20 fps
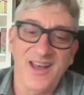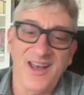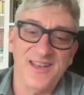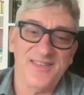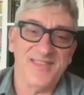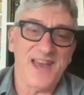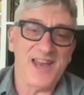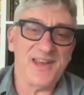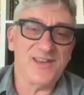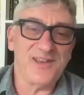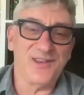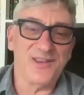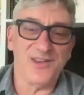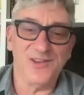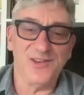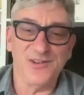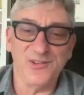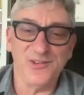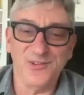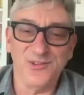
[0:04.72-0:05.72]
thank
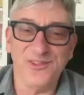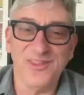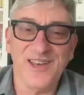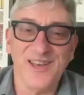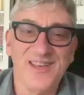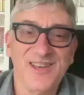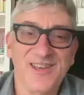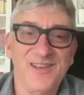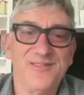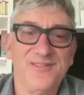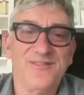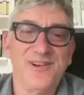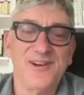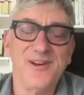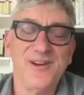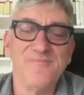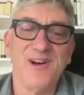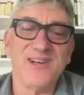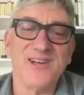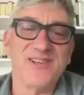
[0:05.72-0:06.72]
you. Thank you very
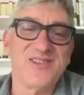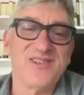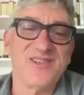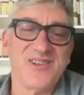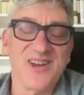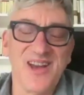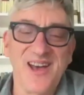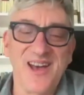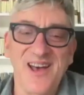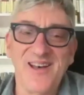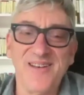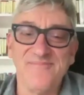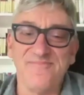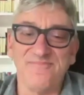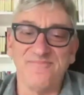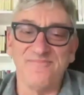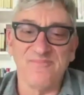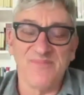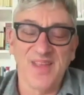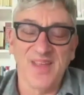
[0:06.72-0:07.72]
much.
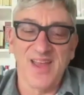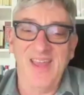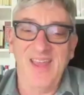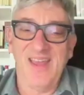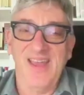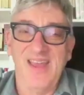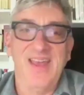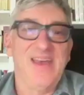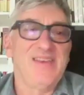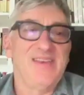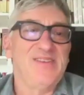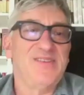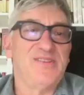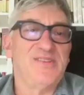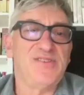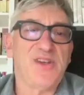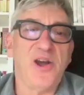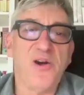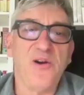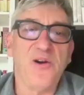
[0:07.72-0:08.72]

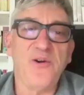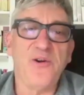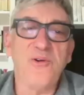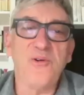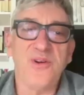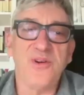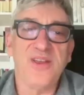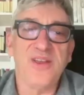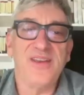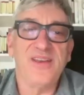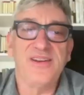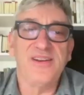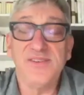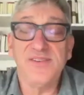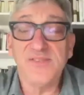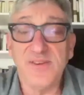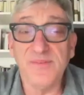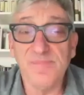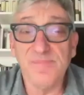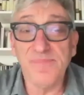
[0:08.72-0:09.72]
So it
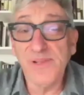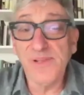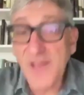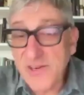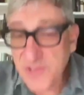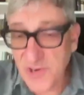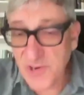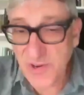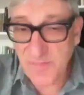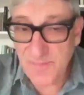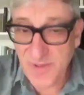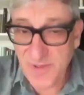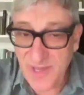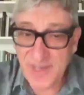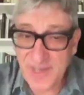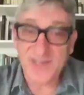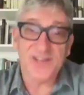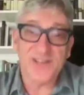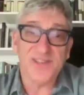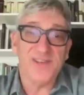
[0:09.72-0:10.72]
is a pleasure to be
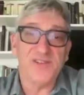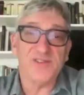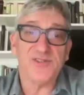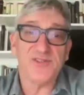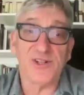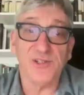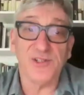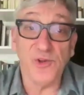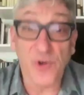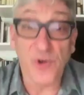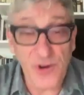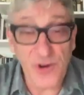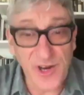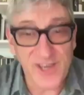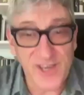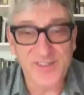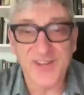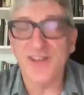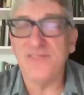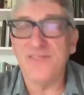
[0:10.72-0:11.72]
here this
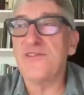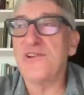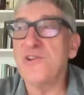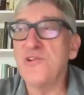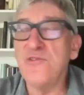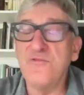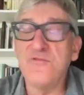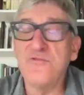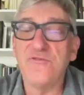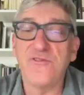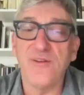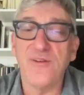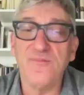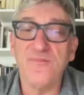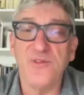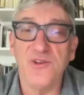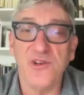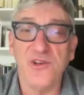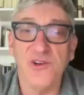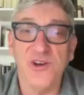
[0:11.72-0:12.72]
glorious afternoon from
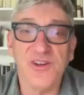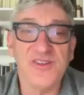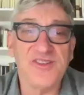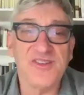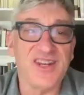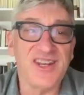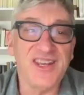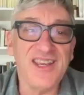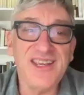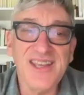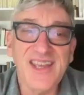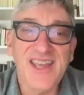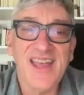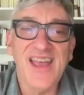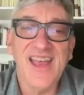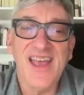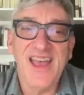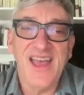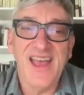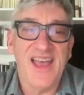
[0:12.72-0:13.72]
New York City,
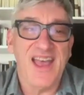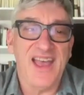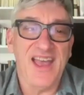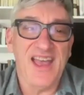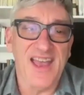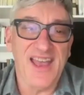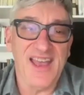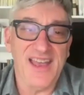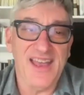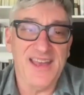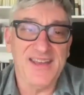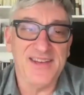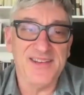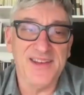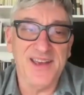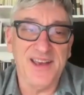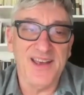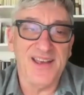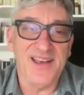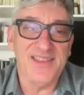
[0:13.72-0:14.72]
and
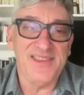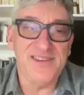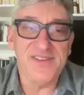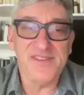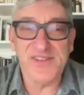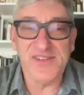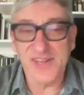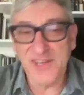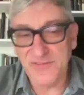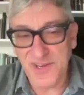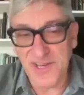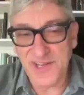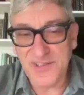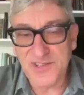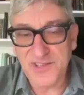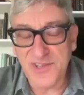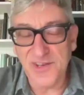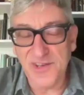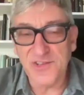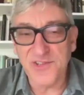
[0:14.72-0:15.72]
this evening
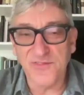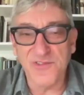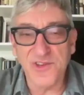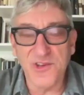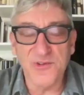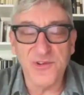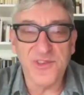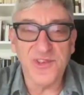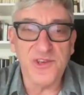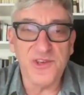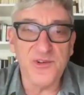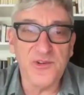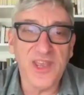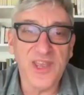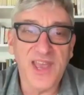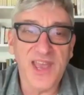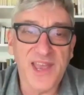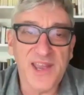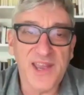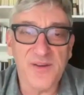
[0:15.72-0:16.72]
to those of you in the
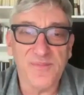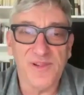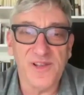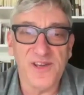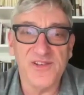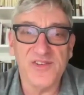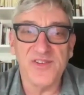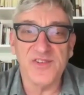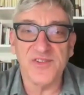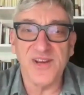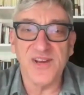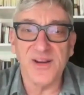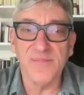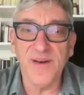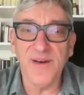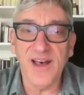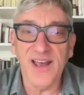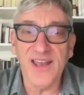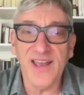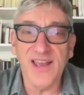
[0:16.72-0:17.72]
UK or places
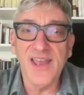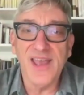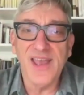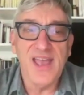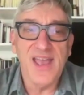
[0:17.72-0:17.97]
nearby,